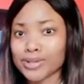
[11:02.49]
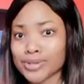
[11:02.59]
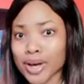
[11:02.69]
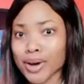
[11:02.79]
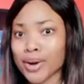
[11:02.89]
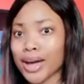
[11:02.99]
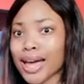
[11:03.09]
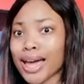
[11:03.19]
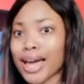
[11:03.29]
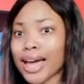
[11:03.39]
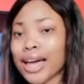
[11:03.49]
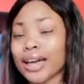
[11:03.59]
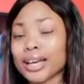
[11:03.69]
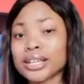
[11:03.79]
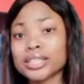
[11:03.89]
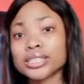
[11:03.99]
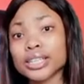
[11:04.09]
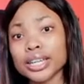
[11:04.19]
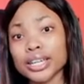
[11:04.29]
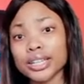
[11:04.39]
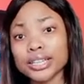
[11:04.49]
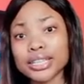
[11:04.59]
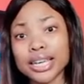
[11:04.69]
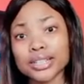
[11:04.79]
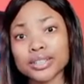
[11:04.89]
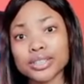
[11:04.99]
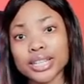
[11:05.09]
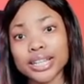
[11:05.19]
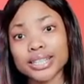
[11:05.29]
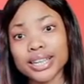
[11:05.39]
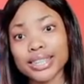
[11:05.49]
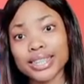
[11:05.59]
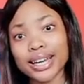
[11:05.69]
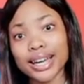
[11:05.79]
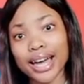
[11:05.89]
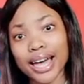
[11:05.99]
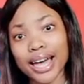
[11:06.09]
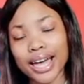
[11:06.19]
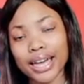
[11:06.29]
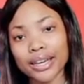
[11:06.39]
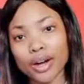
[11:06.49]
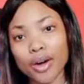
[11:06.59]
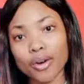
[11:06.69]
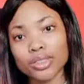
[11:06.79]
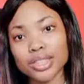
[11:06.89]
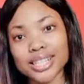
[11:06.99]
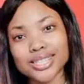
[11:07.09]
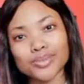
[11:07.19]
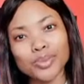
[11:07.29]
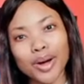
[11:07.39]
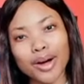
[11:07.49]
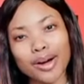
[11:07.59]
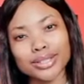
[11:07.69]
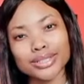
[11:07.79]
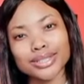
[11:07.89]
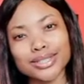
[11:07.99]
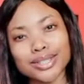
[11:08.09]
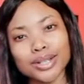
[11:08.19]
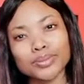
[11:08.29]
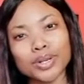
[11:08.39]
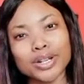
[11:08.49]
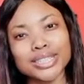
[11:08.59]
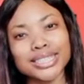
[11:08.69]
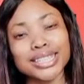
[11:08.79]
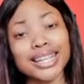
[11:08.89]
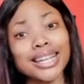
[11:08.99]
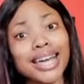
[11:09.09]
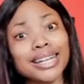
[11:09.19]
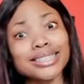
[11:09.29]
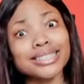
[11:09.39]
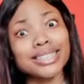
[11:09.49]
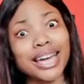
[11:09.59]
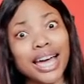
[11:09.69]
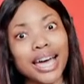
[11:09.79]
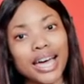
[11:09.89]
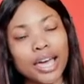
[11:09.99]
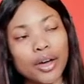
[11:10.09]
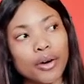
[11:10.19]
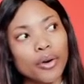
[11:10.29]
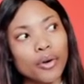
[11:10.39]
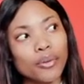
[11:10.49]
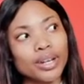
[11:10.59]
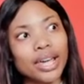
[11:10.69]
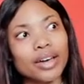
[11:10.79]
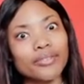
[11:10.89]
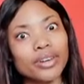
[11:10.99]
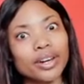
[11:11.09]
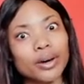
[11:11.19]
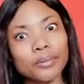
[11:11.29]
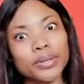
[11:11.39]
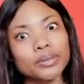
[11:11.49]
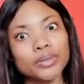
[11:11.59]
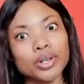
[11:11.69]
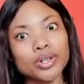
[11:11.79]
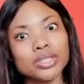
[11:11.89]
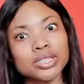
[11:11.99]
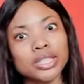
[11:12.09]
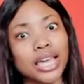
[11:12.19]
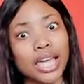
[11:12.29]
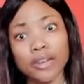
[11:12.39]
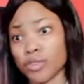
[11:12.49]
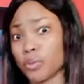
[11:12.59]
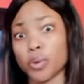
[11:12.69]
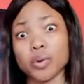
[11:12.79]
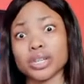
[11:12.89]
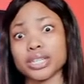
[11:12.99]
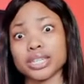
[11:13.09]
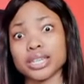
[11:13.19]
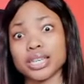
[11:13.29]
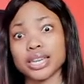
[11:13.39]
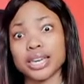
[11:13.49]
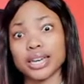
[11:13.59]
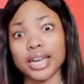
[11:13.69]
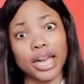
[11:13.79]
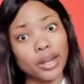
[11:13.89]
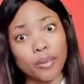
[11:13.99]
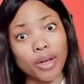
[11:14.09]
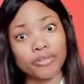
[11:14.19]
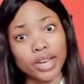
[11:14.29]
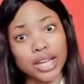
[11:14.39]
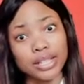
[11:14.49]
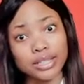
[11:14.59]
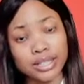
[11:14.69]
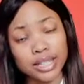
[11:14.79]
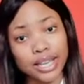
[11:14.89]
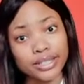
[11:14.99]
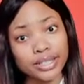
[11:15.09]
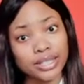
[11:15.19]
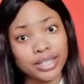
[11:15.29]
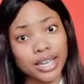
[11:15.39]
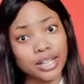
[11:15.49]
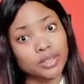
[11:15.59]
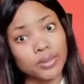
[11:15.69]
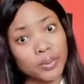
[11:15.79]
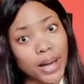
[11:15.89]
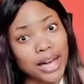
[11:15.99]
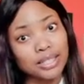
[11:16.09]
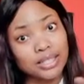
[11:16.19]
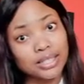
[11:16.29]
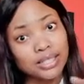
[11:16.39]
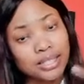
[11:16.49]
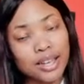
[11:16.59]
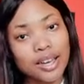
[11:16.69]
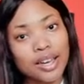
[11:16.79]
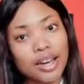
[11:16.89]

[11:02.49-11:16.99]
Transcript: So she decided to date the guy on the spot, not because she liked the guy or whatever, but because everybody had a boyfriend and she had to be a part